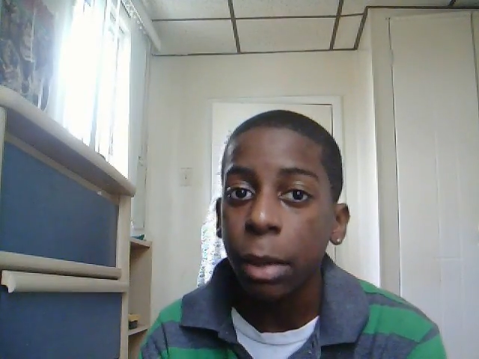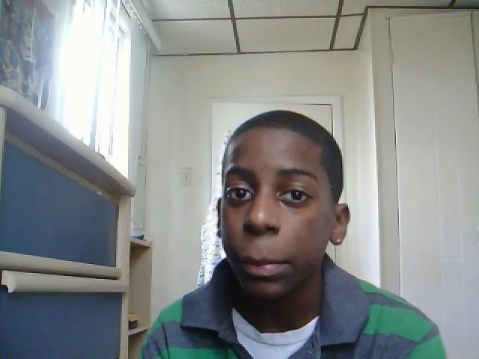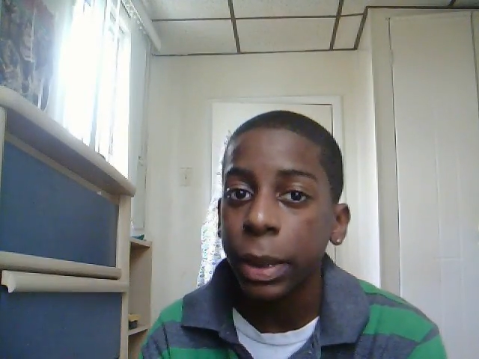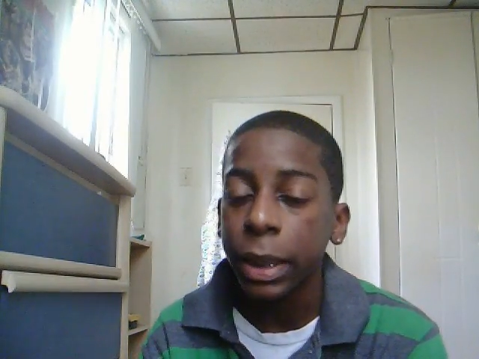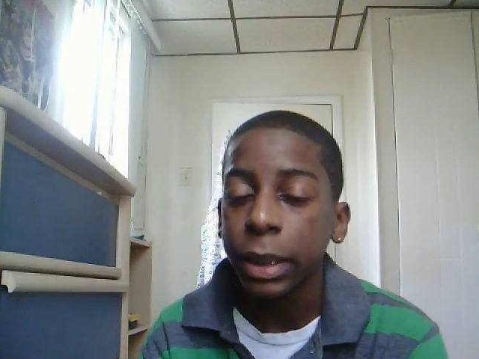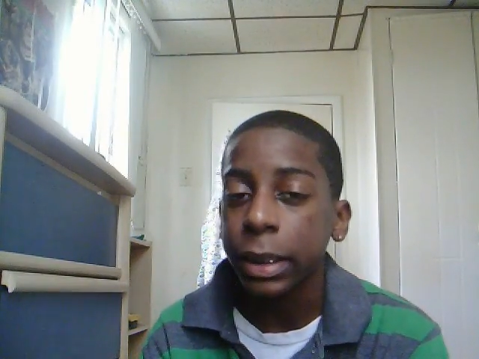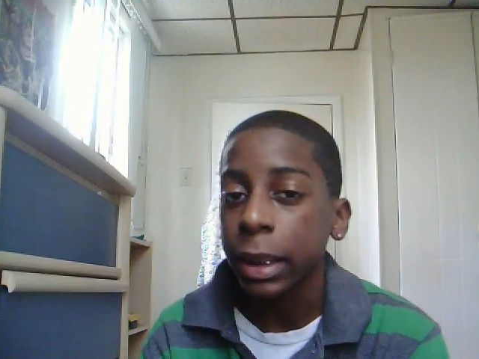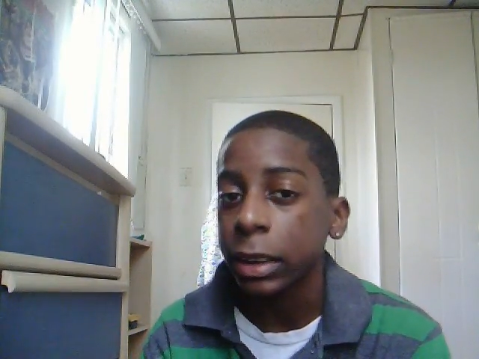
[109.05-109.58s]
out
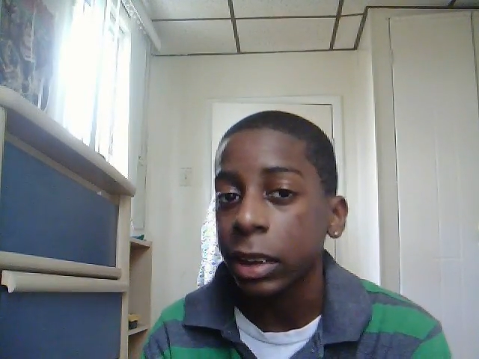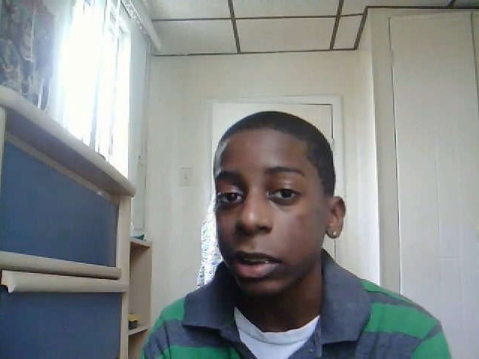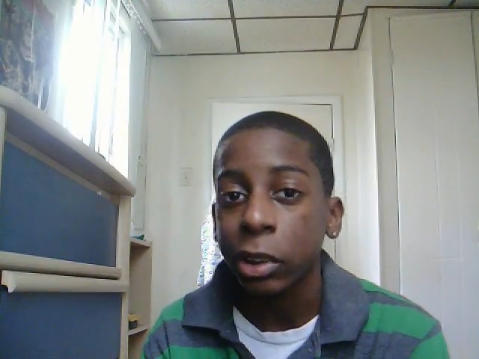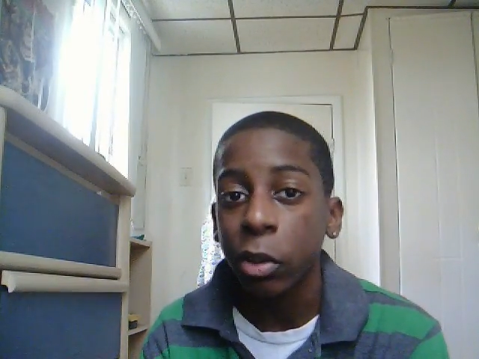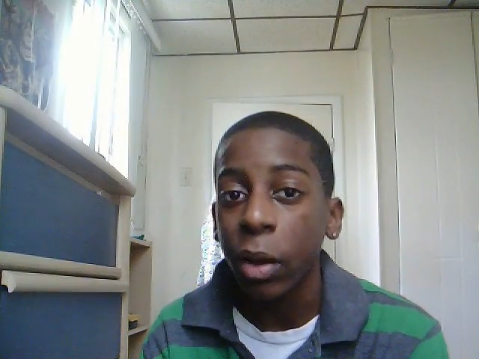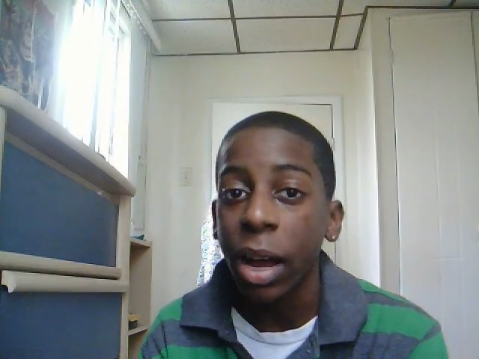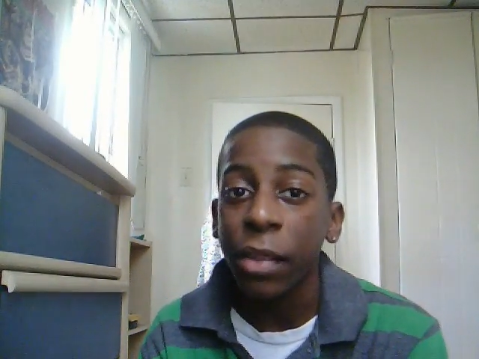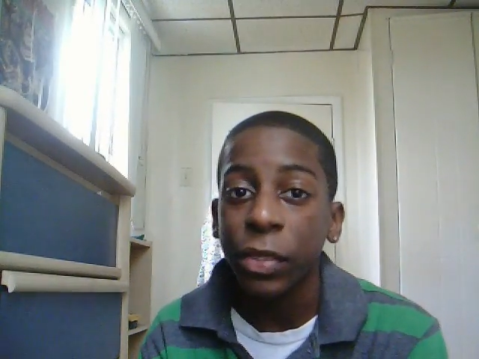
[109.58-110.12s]
because I
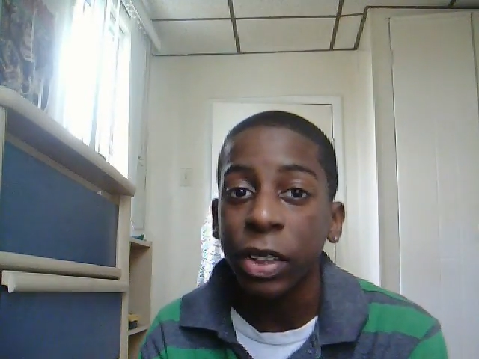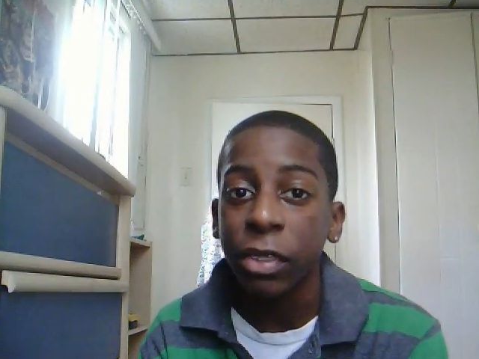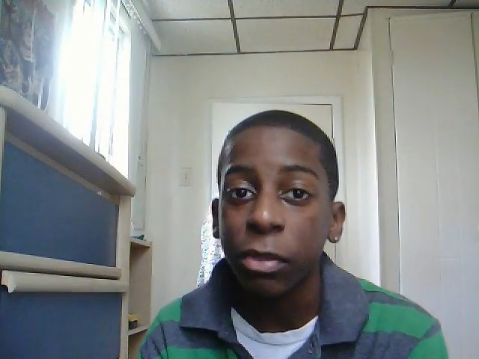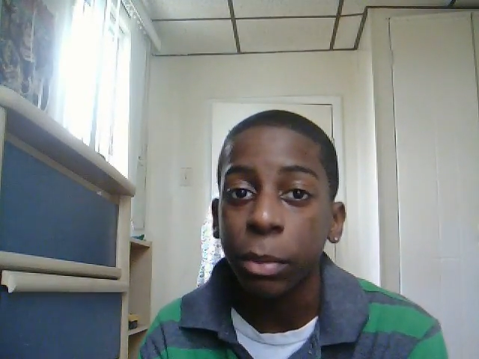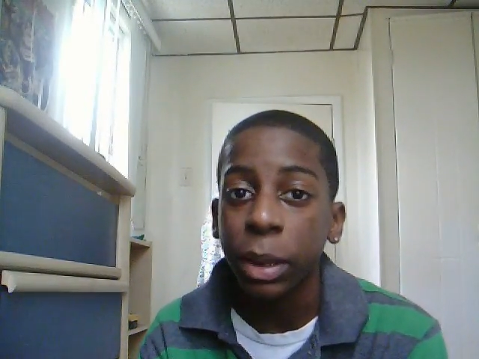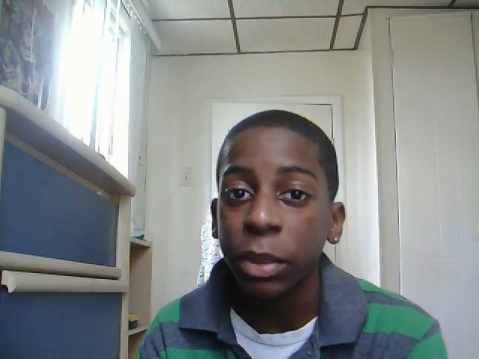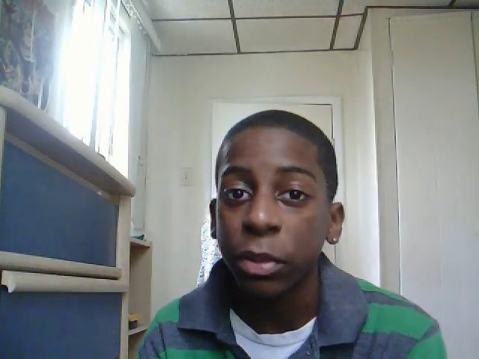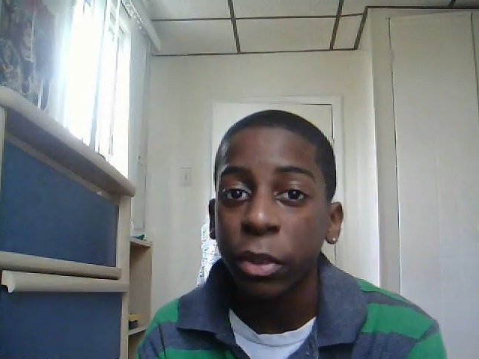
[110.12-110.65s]
just don't have
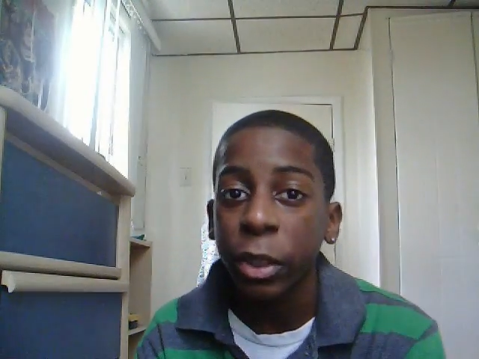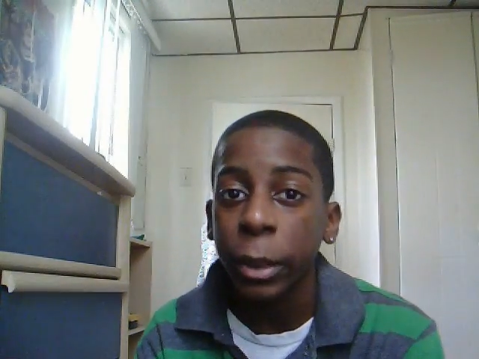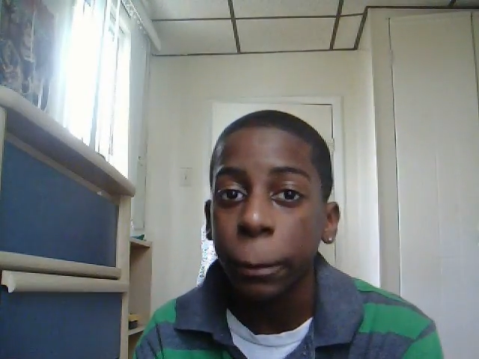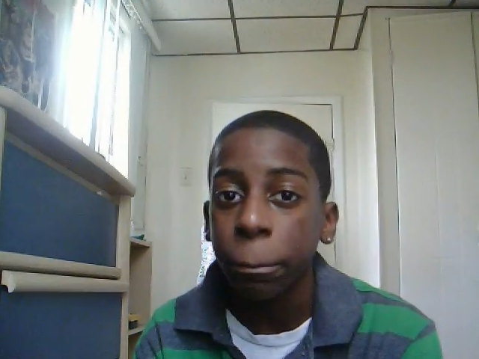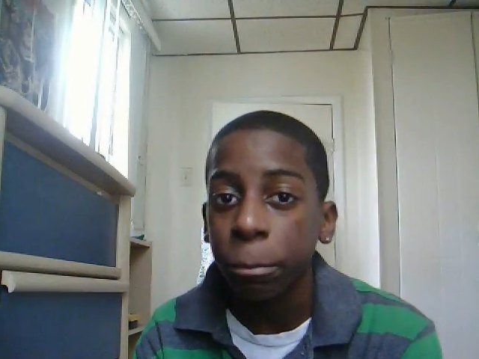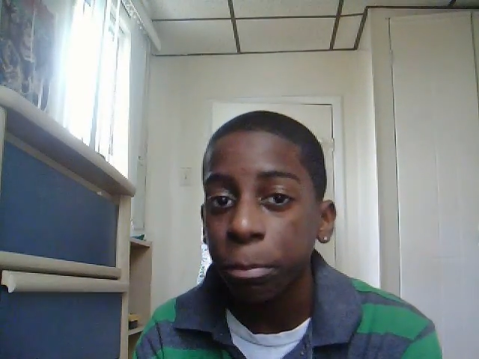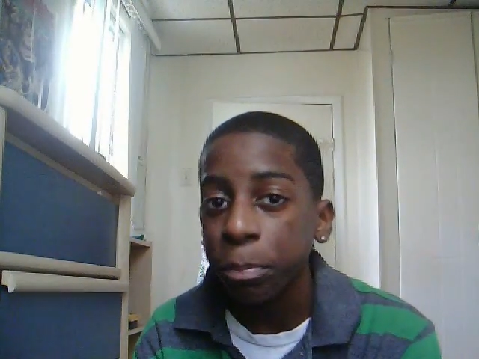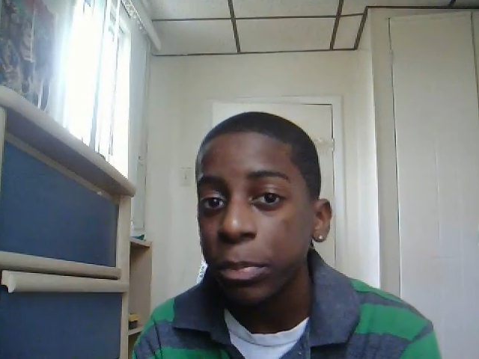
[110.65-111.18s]
enough money for
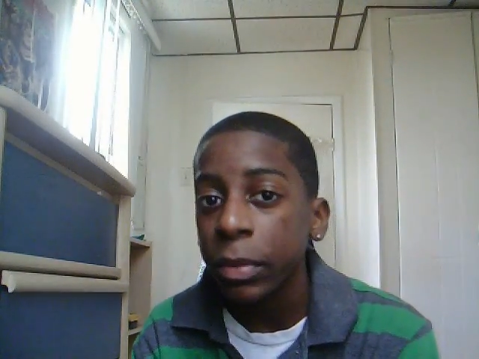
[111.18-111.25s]
it.